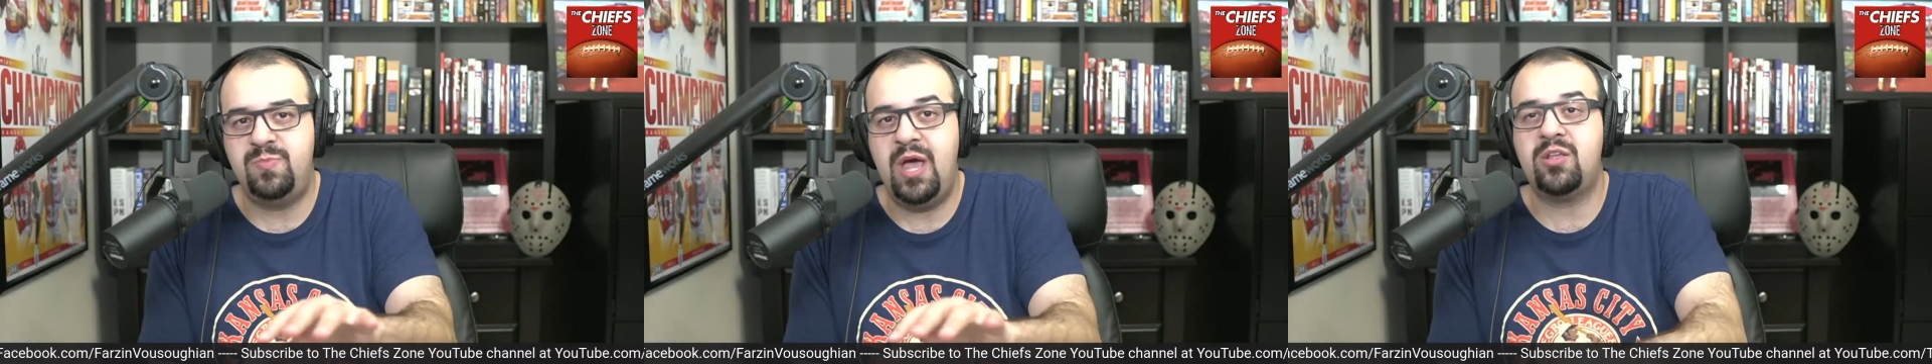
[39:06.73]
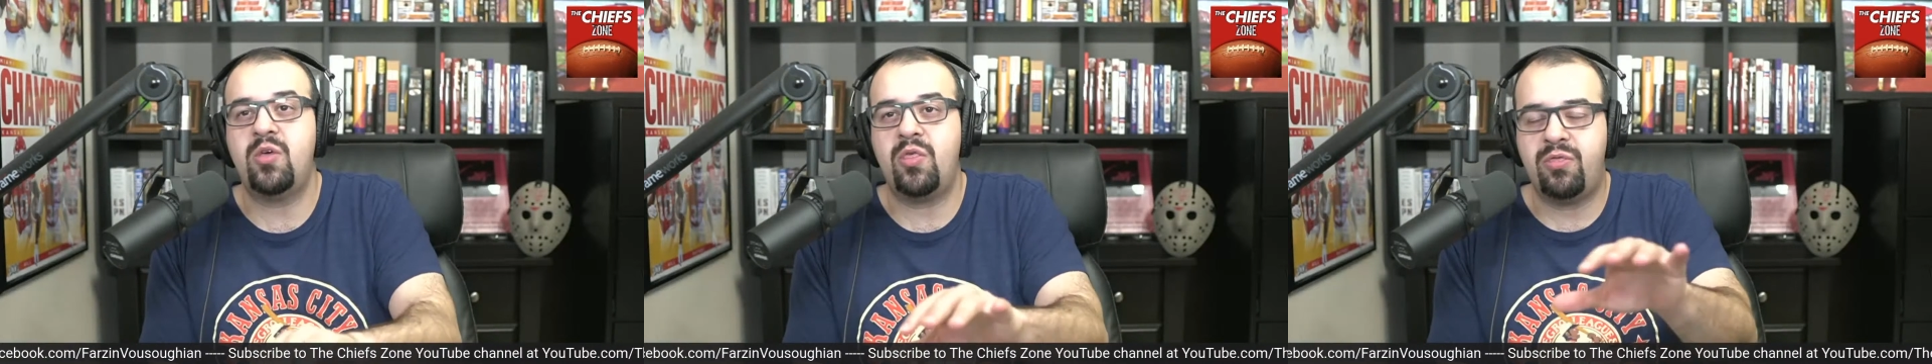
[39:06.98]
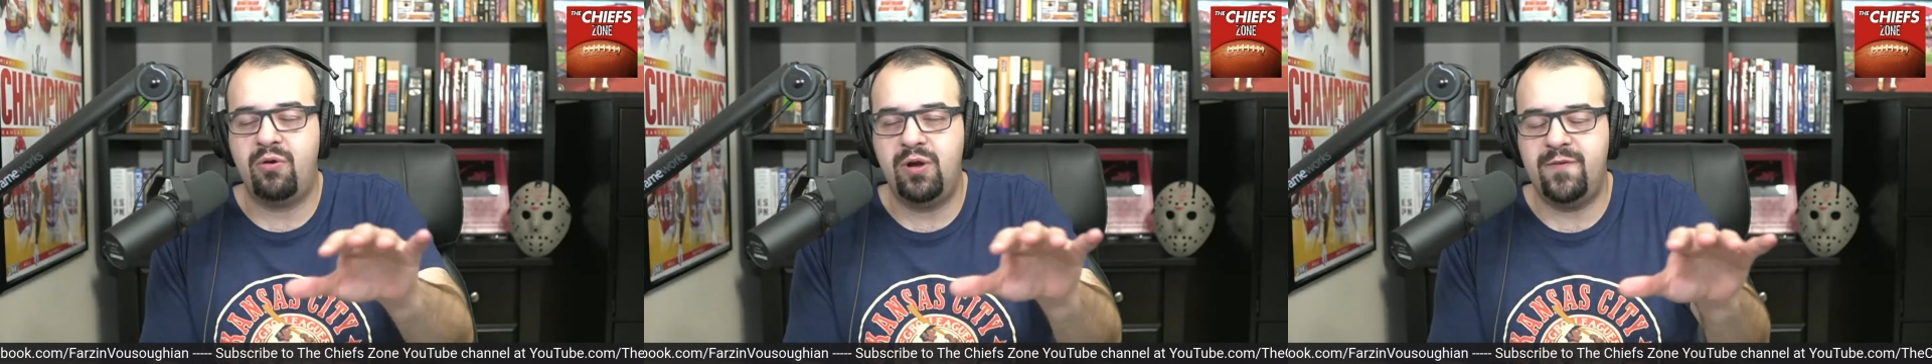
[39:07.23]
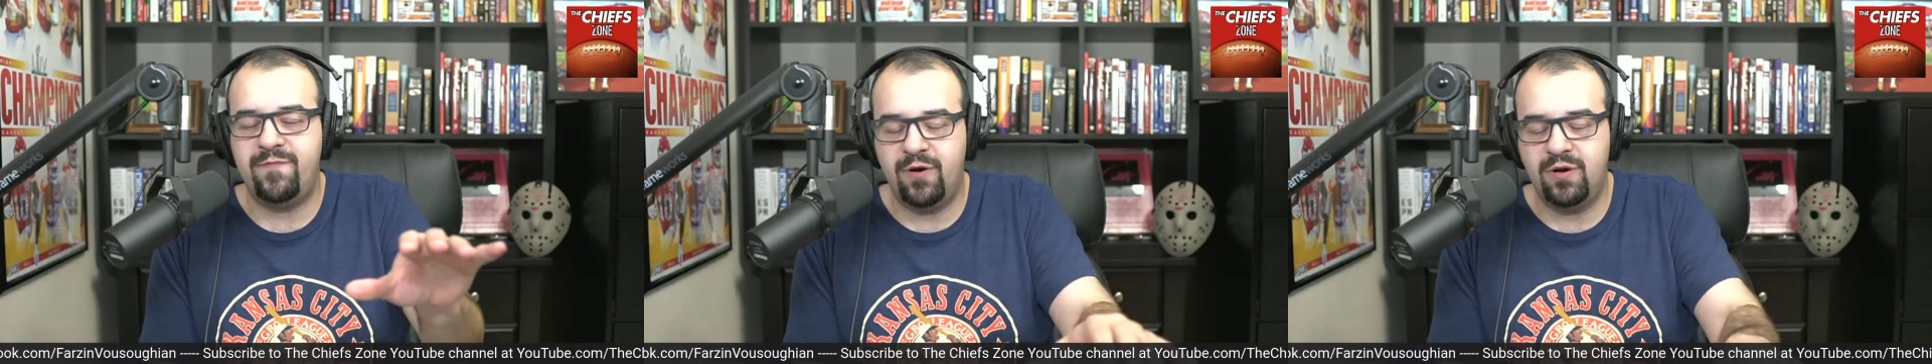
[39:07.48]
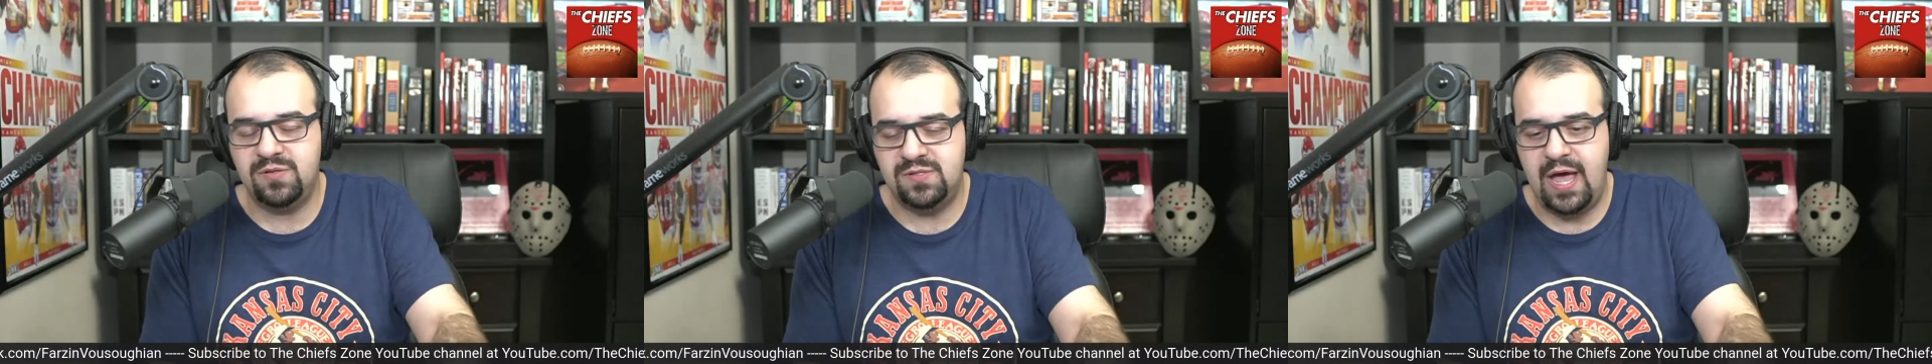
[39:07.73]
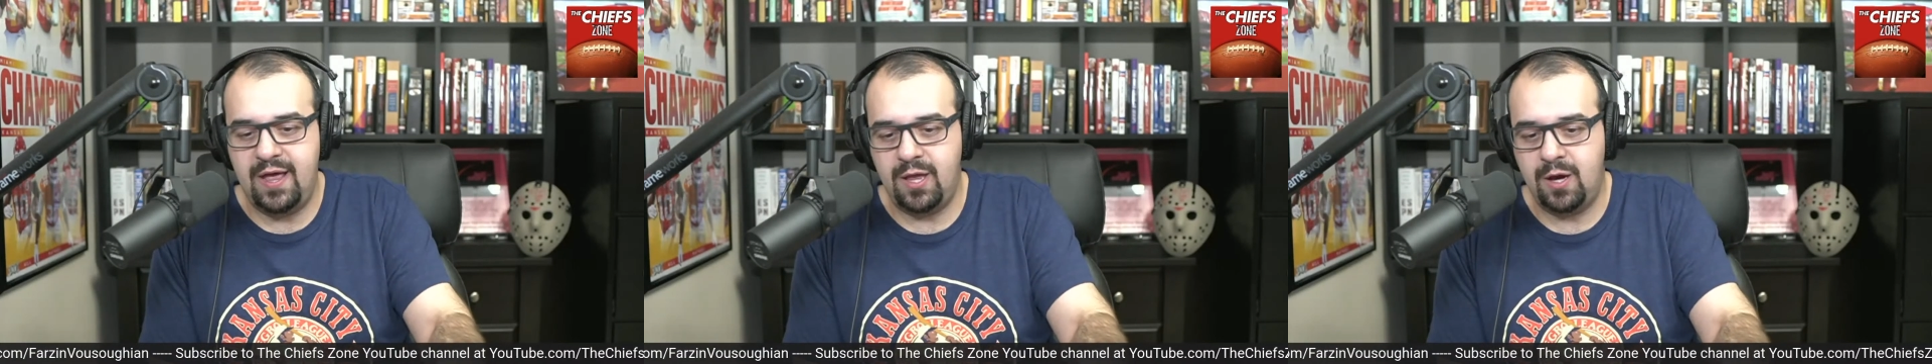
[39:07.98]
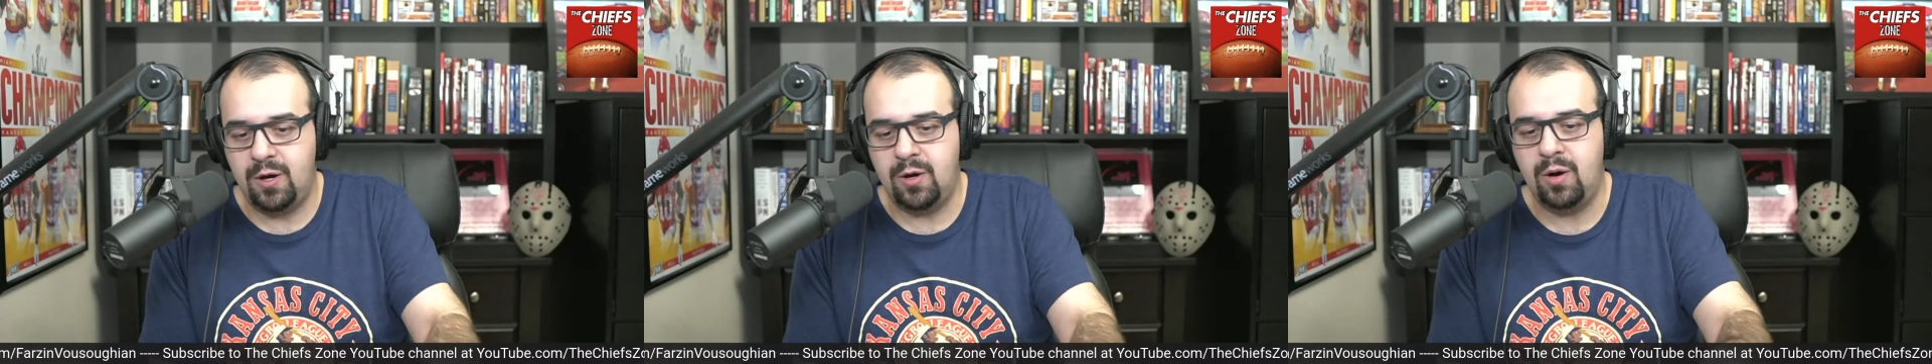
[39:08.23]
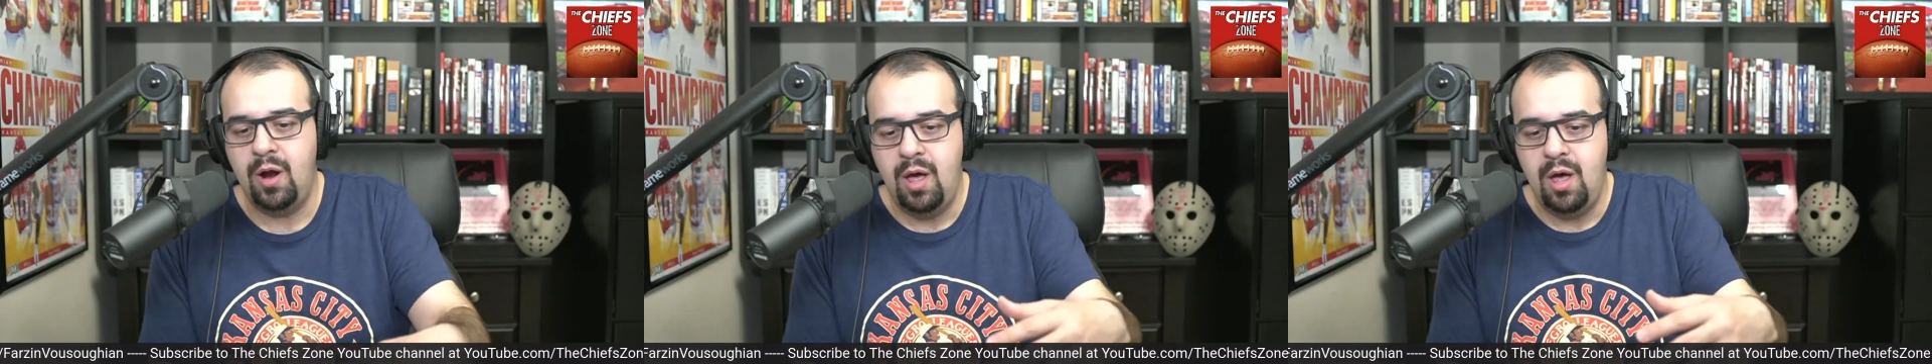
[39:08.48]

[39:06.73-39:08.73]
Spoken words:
picked 31st that year.